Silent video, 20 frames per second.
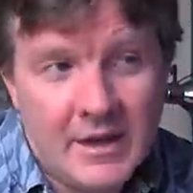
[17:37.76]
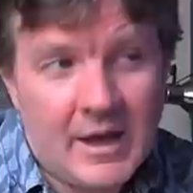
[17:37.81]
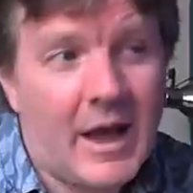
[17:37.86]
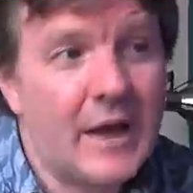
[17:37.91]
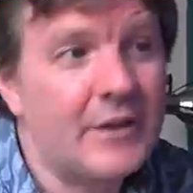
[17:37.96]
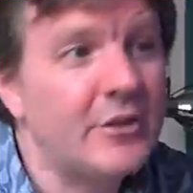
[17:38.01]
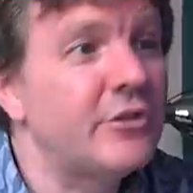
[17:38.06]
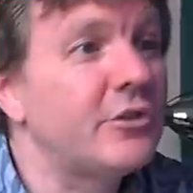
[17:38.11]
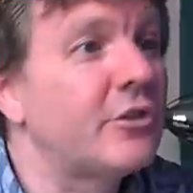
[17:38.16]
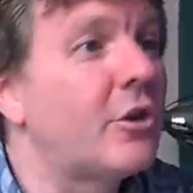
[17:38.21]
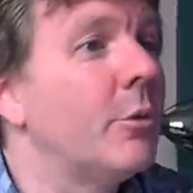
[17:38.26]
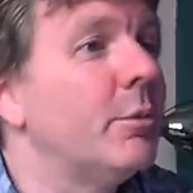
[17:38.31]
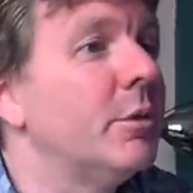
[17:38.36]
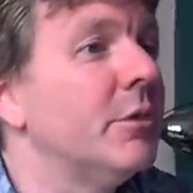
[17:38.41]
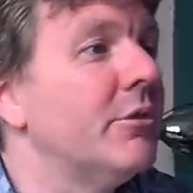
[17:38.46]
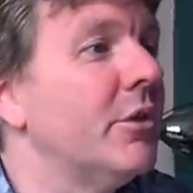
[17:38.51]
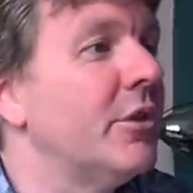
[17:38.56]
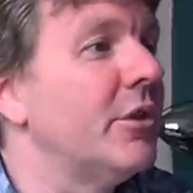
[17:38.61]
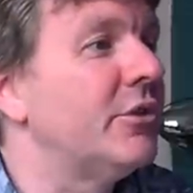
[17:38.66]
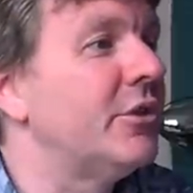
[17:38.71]
And there's a couple
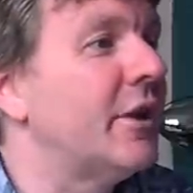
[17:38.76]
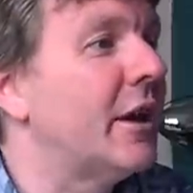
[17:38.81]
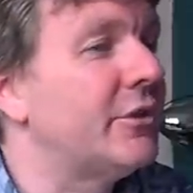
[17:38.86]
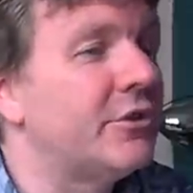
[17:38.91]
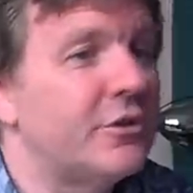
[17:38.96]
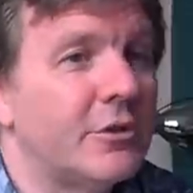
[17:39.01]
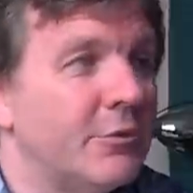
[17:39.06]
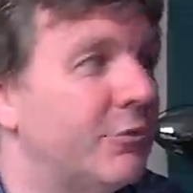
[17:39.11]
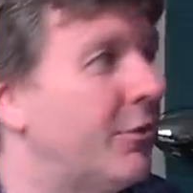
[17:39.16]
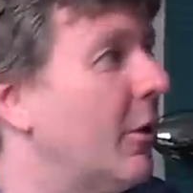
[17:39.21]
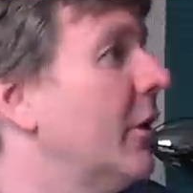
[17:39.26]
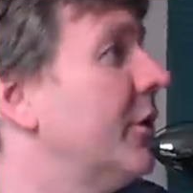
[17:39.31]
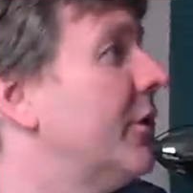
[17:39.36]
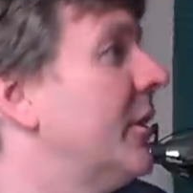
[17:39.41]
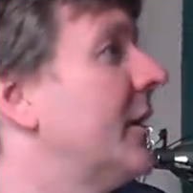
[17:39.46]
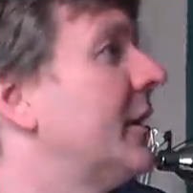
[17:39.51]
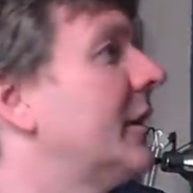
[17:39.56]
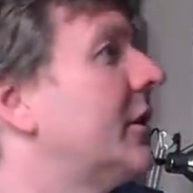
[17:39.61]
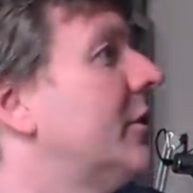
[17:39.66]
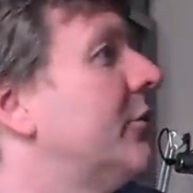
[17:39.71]
of other sets. So follow the
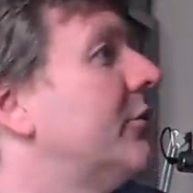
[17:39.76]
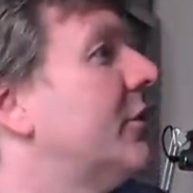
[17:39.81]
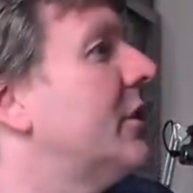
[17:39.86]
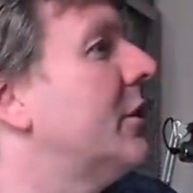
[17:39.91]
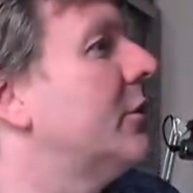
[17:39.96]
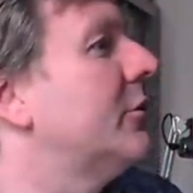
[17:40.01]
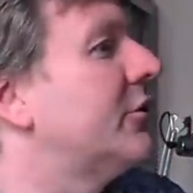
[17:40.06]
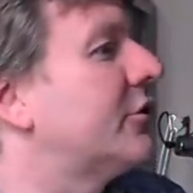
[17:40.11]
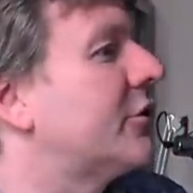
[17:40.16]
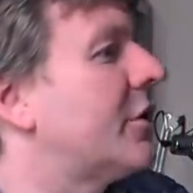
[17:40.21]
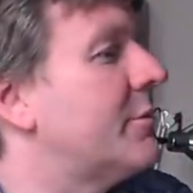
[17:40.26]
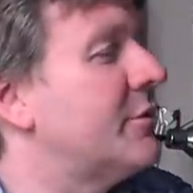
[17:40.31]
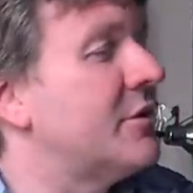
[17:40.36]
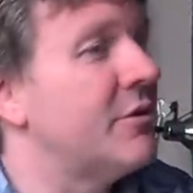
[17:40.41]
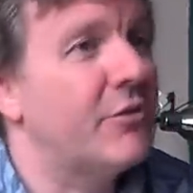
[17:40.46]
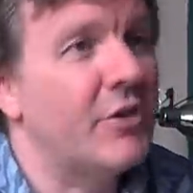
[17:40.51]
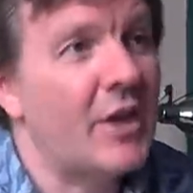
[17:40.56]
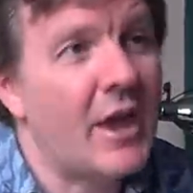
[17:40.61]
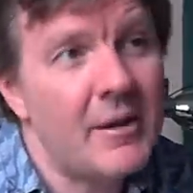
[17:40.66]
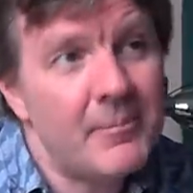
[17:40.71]
link in the video
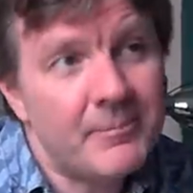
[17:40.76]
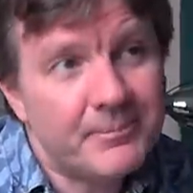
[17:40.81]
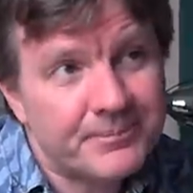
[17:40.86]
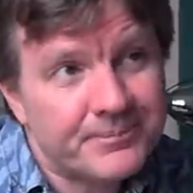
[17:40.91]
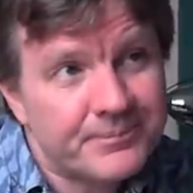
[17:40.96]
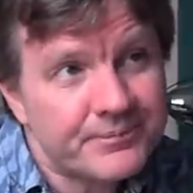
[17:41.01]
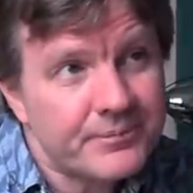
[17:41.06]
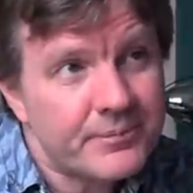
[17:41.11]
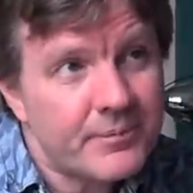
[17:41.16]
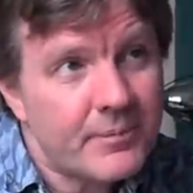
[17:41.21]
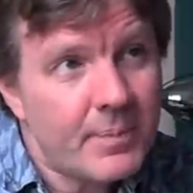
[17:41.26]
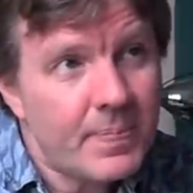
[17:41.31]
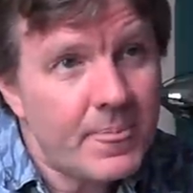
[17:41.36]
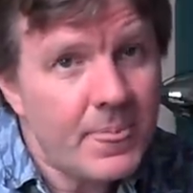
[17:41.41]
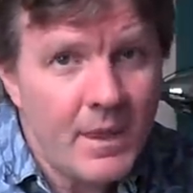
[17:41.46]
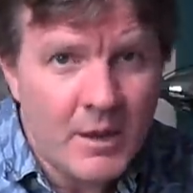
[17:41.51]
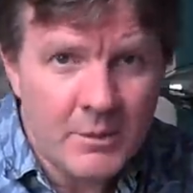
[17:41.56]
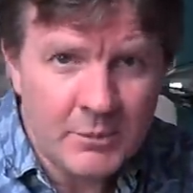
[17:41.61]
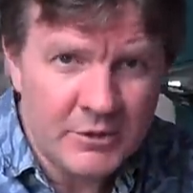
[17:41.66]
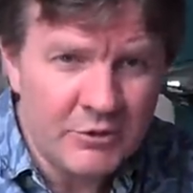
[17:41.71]
description for that.
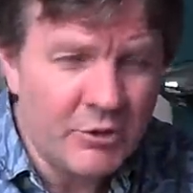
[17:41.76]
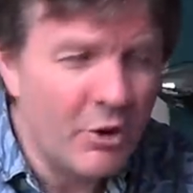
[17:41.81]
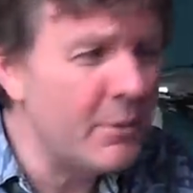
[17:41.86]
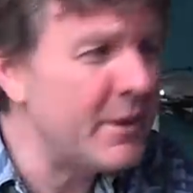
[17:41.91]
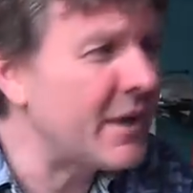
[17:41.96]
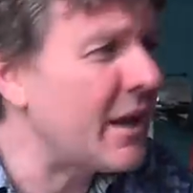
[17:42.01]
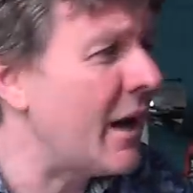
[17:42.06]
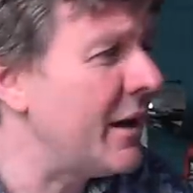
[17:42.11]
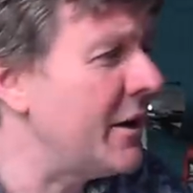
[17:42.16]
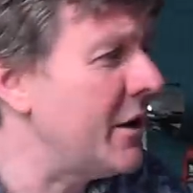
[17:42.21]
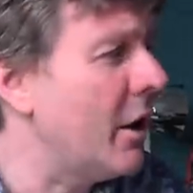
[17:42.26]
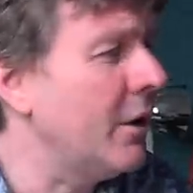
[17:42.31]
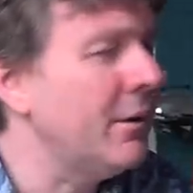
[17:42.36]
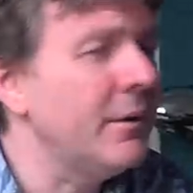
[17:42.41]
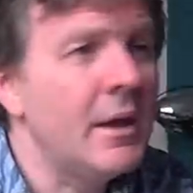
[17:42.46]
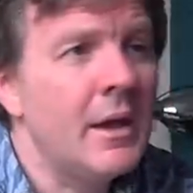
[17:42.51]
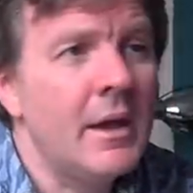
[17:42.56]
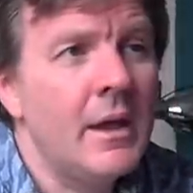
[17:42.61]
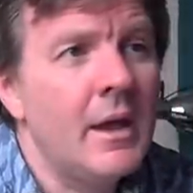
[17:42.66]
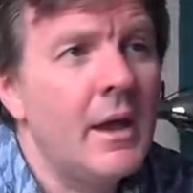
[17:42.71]
Before we carry on,
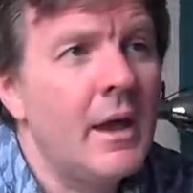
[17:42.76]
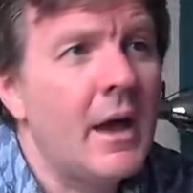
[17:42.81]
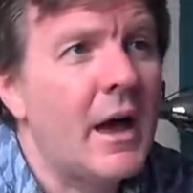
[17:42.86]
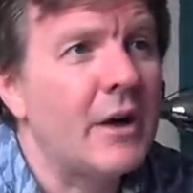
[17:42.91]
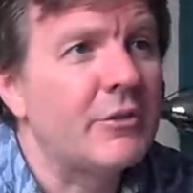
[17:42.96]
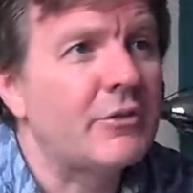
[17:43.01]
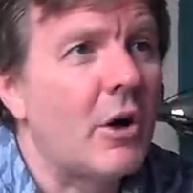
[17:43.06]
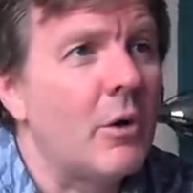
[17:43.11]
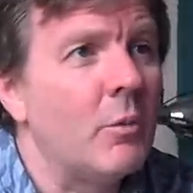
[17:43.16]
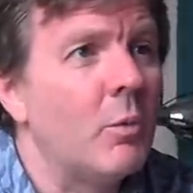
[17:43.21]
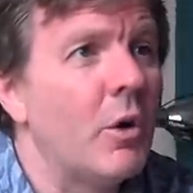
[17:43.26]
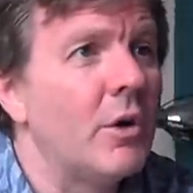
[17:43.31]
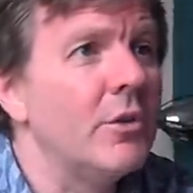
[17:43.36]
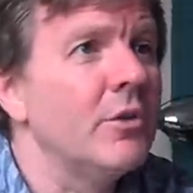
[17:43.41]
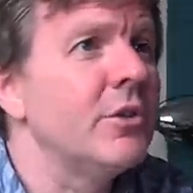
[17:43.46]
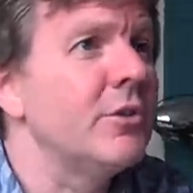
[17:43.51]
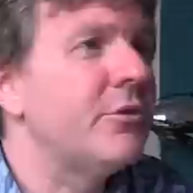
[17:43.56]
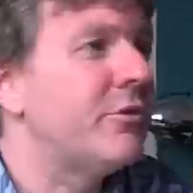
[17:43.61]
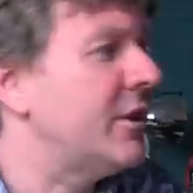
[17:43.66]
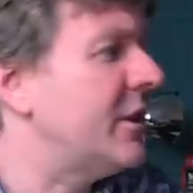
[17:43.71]
I've got one
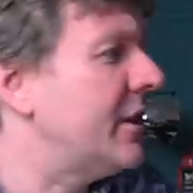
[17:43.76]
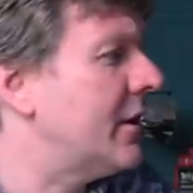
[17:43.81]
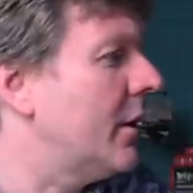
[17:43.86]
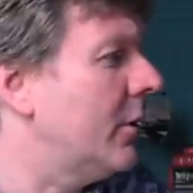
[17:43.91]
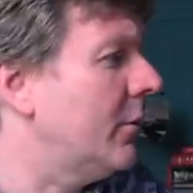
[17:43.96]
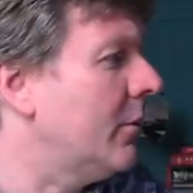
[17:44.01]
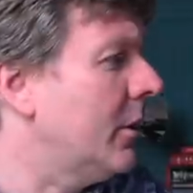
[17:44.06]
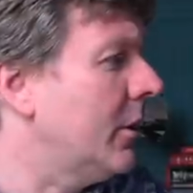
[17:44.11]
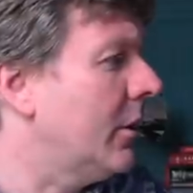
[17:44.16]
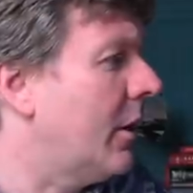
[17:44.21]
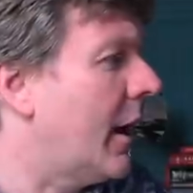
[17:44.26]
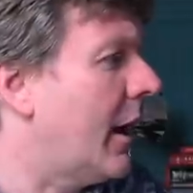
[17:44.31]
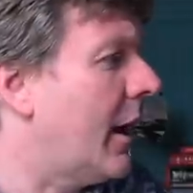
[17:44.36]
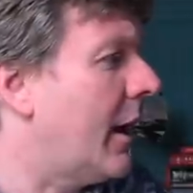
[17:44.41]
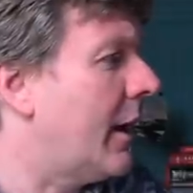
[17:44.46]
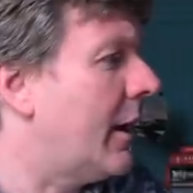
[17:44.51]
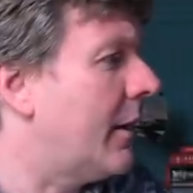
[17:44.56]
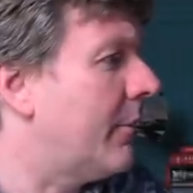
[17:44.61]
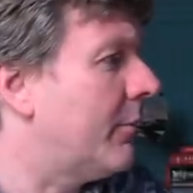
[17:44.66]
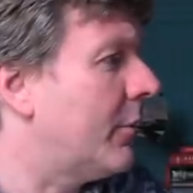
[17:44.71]
other video
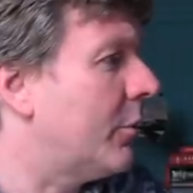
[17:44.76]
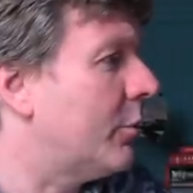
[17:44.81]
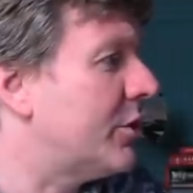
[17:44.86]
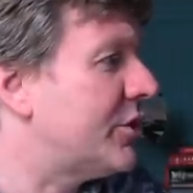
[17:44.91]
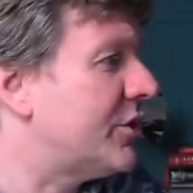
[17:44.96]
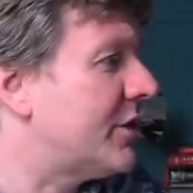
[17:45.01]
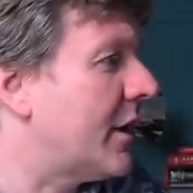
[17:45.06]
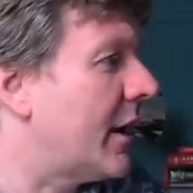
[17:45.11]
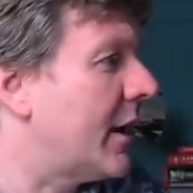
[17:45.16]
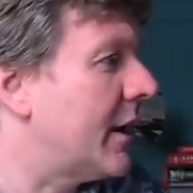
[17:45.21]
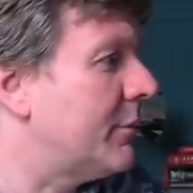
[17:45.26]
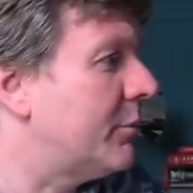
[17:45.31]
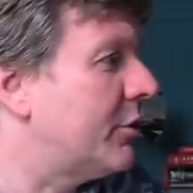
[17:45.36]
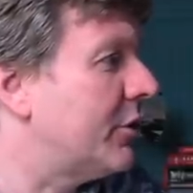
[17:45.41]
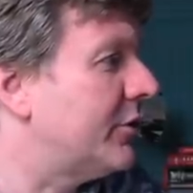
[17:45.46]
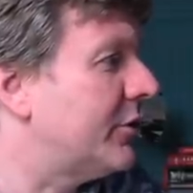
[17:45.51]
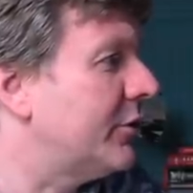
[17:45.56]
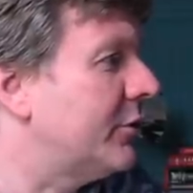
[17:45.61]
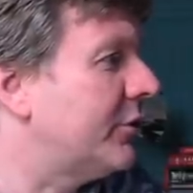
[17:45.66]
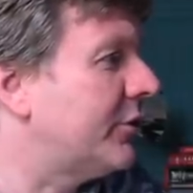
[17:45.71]
um, which I
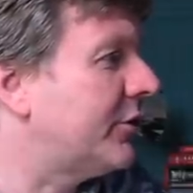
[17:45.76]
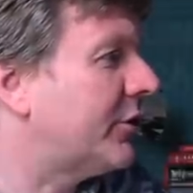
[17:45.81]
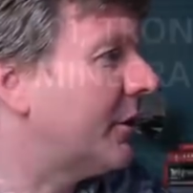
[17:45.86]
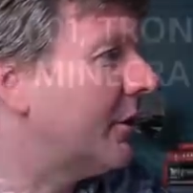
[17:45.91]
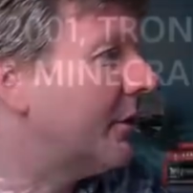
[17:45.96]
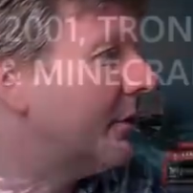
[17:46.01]
produced